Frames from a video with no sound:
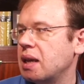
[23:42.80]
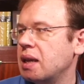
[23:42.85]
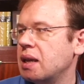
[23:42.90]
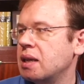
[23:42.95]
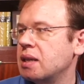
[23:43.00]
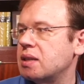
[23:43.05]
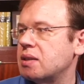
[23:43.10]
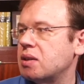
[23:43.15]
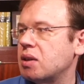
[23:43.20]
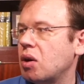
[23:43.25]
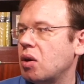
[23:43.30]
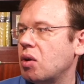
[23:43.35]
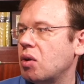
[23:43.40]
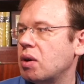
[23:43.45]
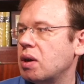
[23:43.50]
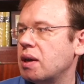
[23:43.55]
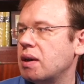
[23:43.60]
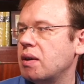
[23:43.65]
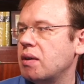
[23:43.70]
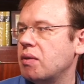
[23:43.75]

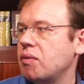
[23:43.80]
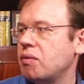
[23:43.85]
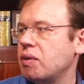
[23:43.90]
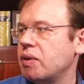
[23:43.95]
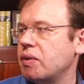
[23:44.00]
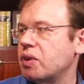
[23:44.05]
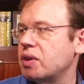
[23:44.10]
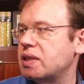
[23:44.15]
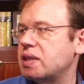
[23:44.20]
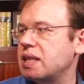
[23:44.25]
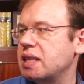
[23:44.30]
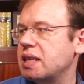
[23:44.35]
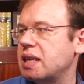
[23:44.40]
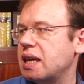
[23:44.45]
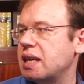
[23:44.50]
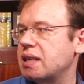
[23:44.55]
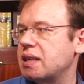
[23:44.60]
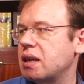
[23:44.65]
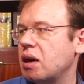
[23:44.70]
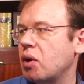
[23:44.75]
So we will see
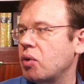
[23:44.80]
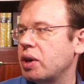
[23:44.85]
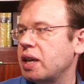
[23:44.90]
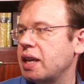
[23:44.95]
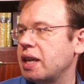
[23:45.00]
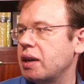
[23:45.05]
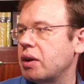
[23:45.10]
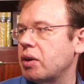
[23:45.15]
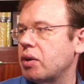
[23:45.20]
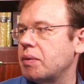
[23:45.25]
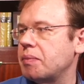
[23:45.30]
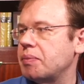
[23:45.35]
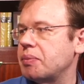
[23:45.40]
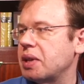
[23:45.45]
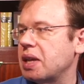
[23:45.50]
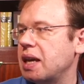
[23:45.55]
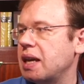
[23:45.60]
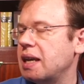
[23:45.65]
that now here.